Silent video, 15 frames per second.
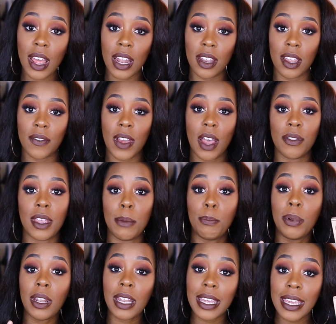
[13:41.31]
I love how they
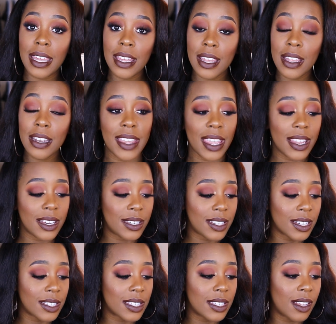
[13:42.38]
blend. They
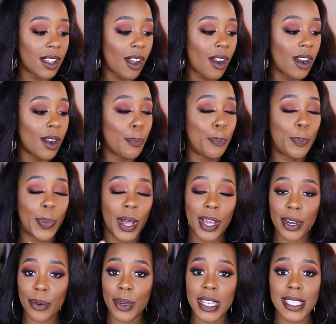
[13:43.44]
just are
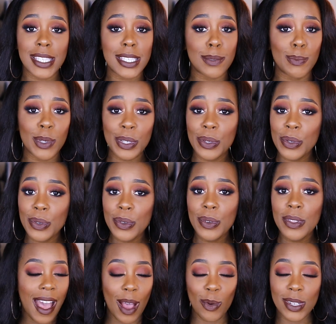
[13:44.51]
buttery
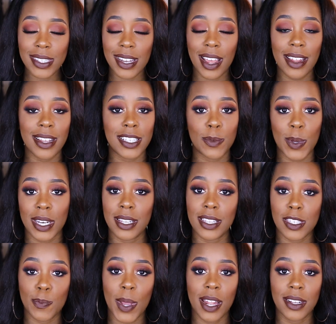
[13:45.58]
smooth. I was not expecting
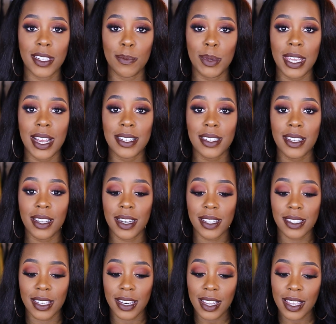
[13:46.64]
this palette to be as good
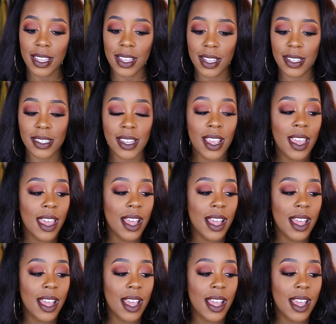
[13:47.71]
as it is.